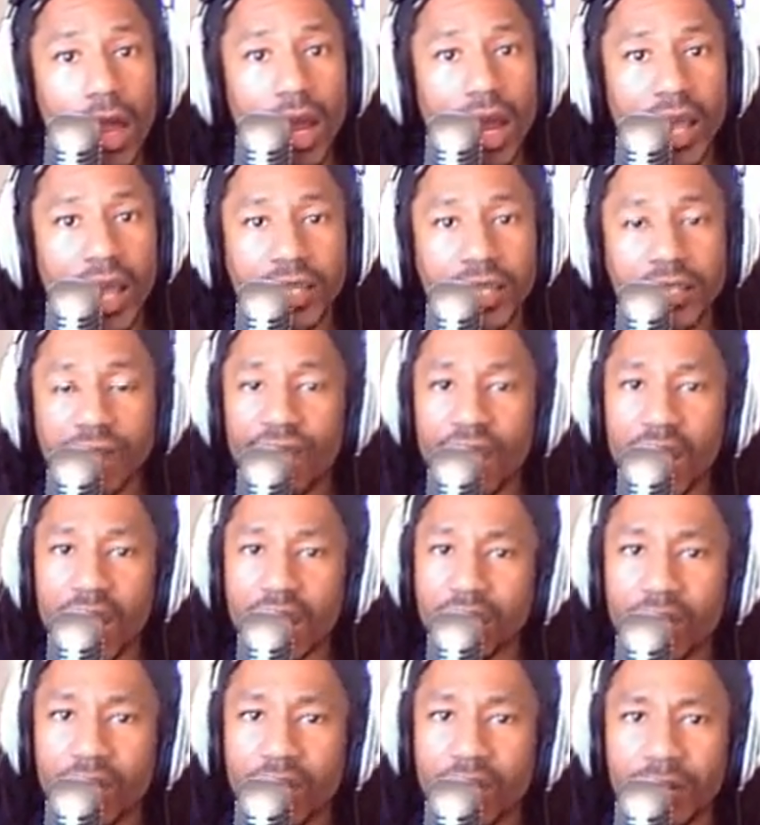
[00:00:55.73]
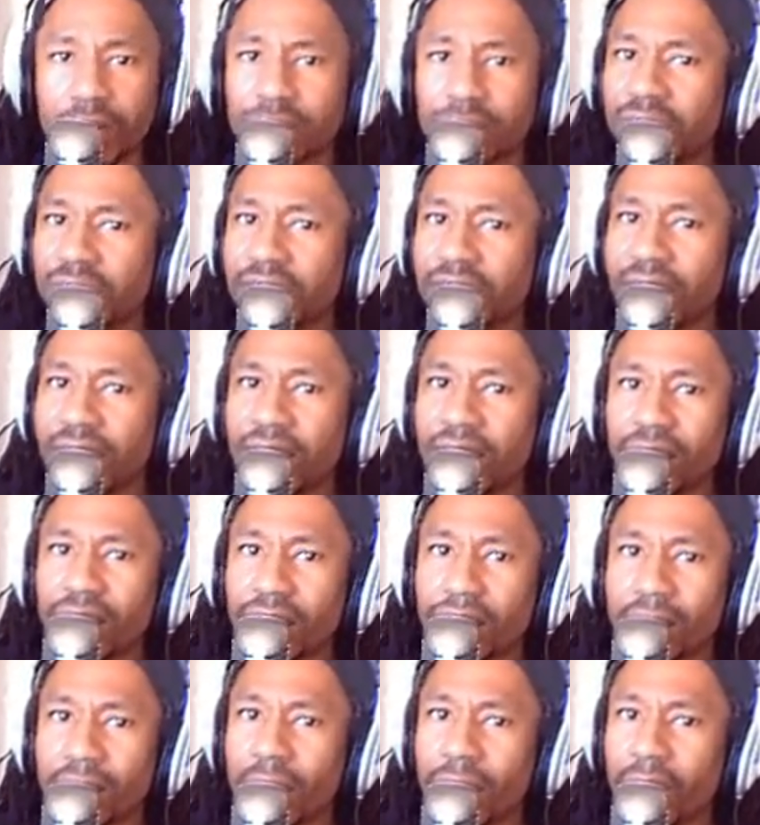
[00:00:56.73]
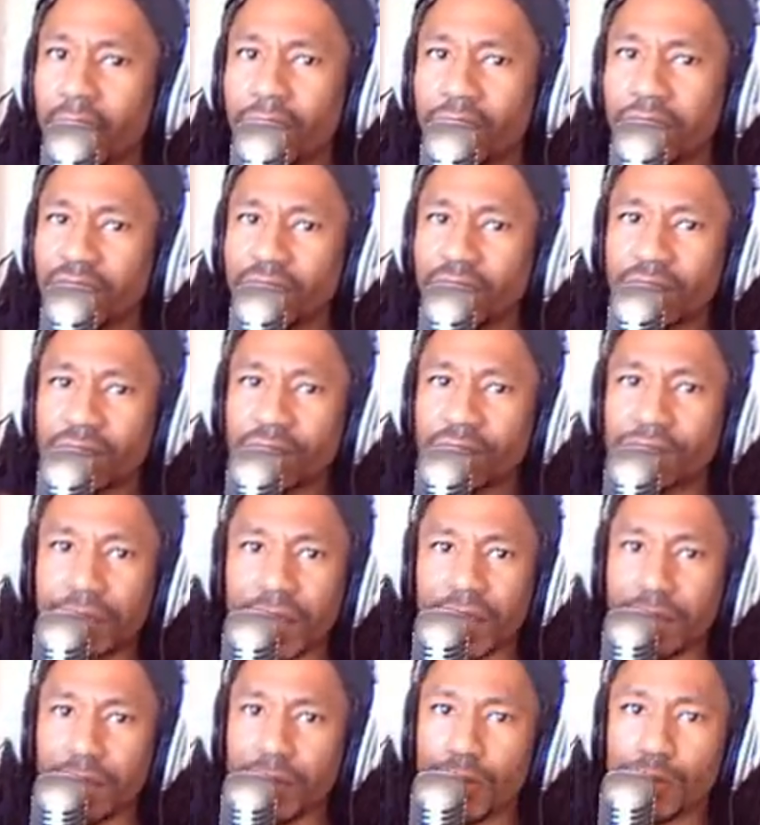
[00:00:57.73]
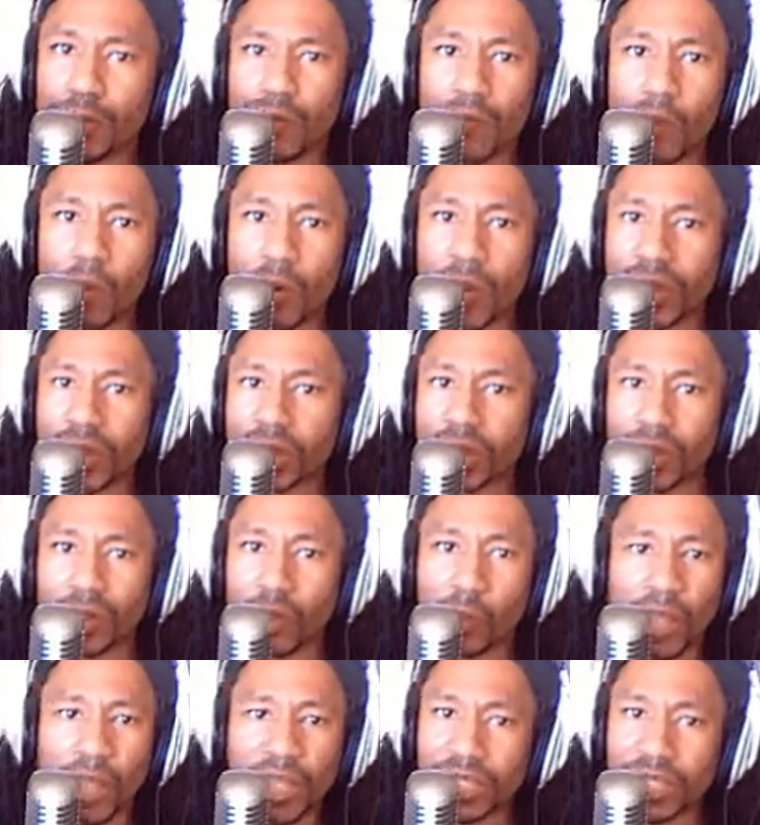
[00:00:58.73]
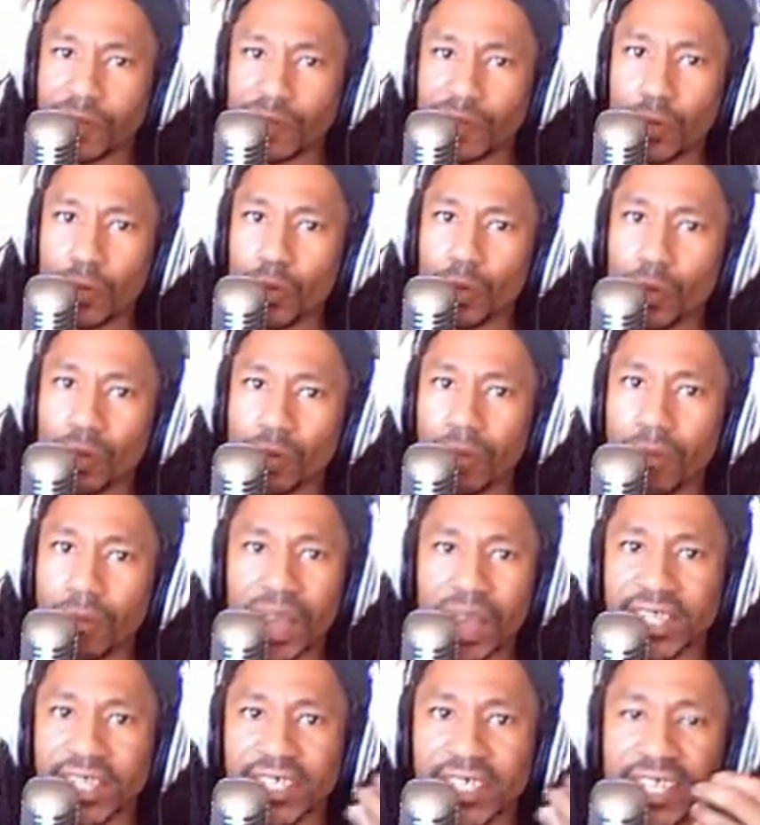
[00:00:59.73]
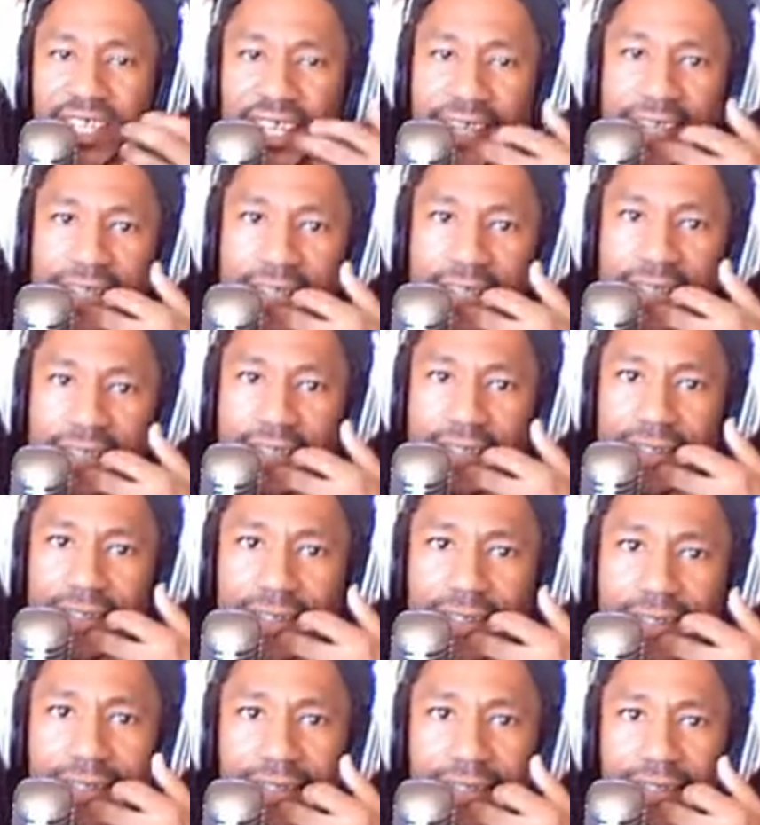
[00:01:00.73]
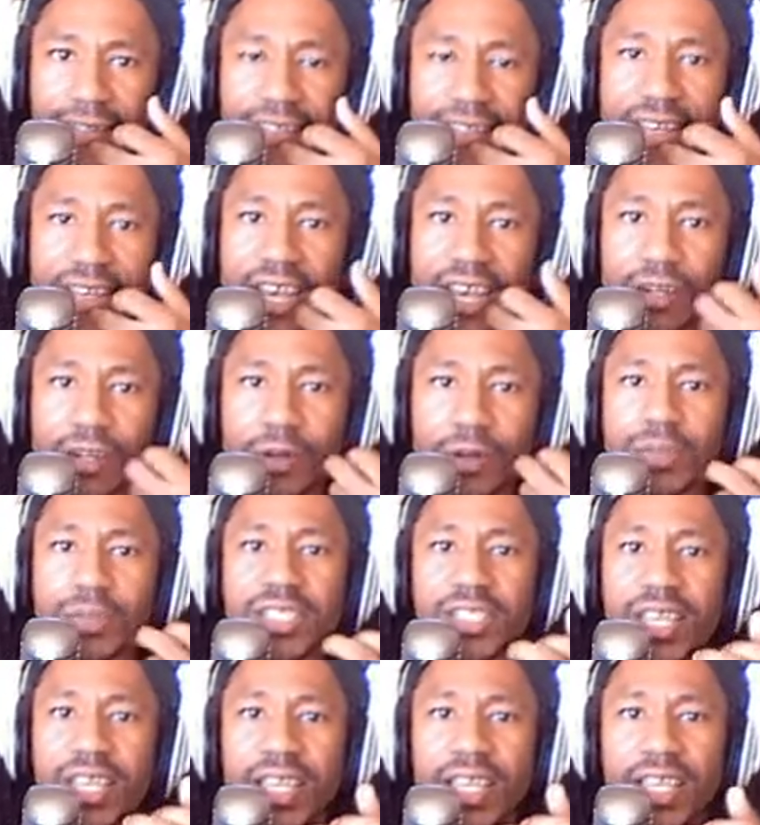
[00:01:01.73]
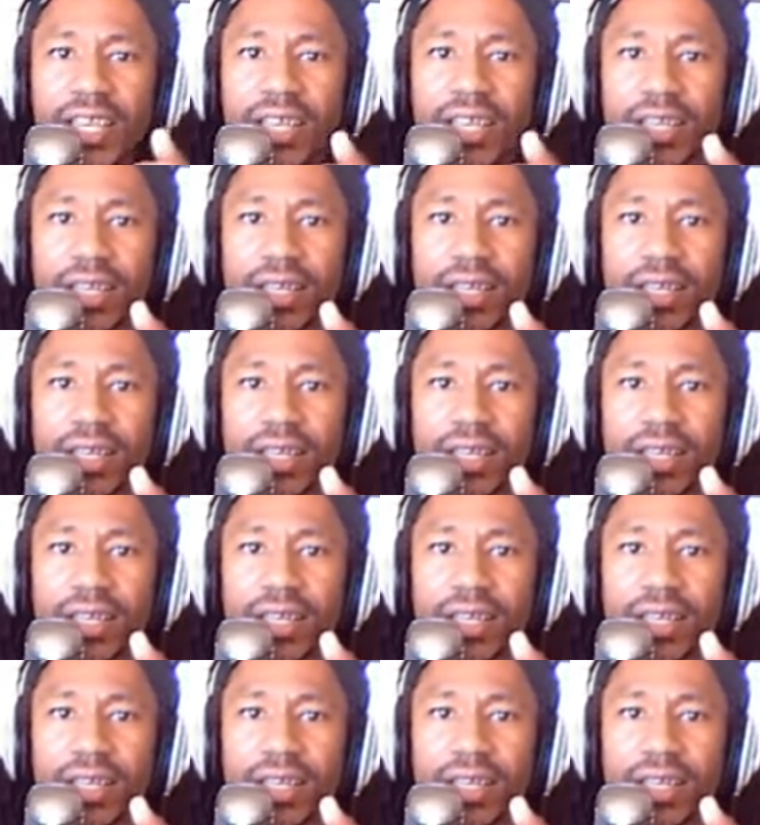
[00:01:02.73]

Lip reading: I don't see marriage in this big, beautiful way that the rest of you might see it. I don't see